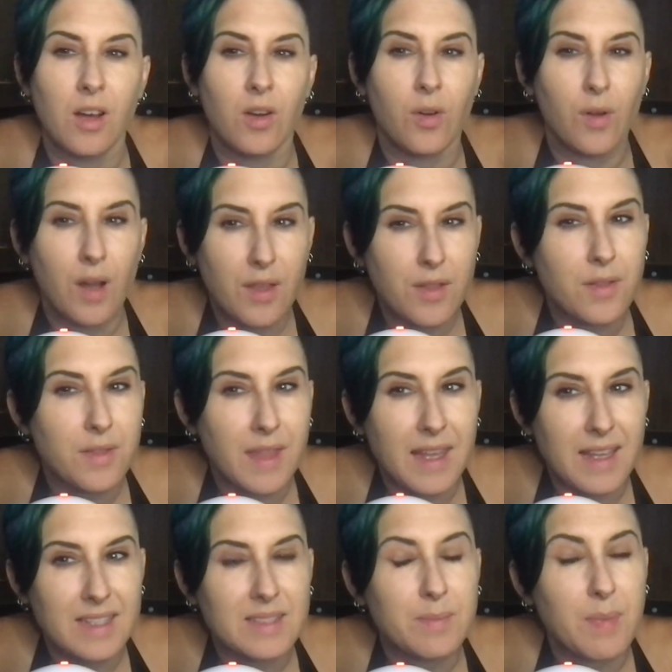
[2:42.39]
or other
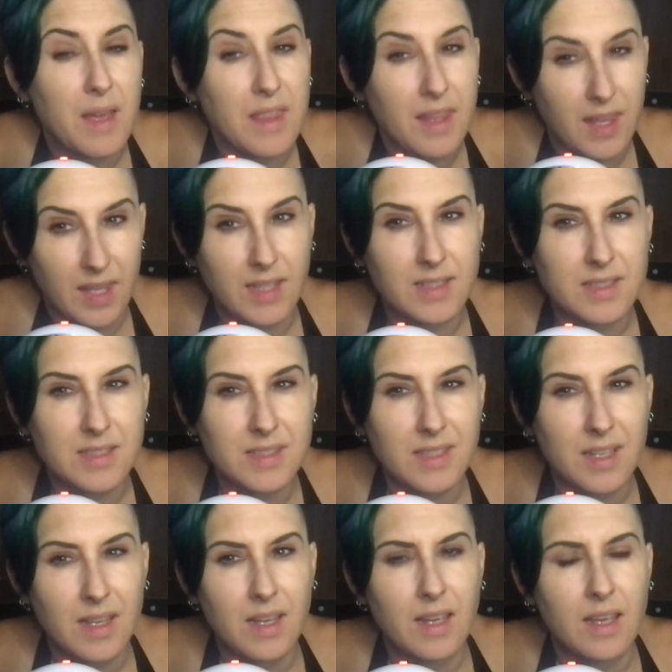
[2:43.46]
things by the kids
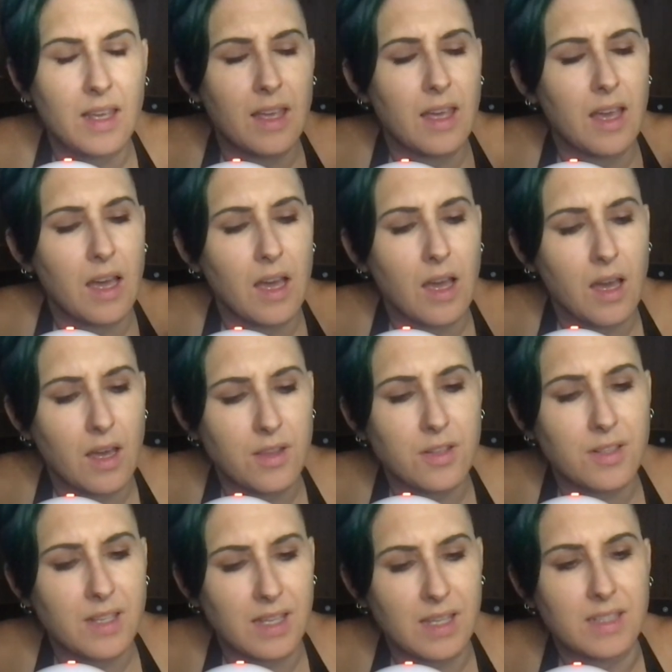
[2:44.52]

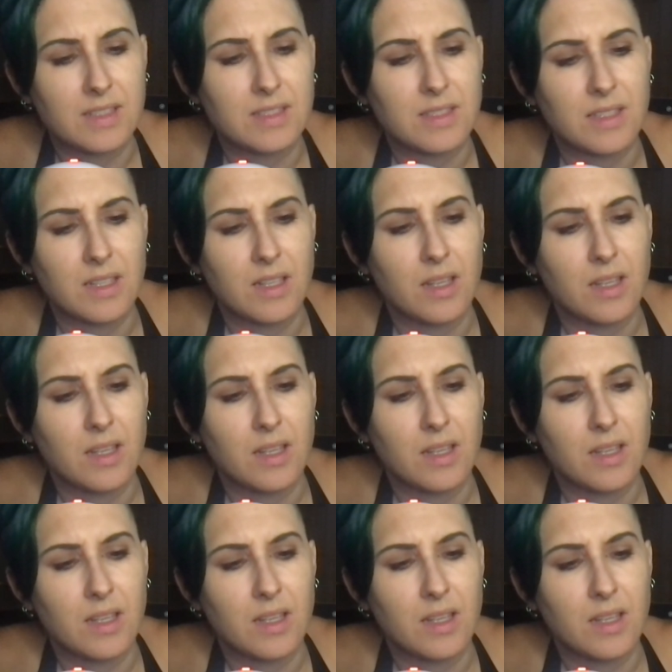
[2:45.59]
other kids,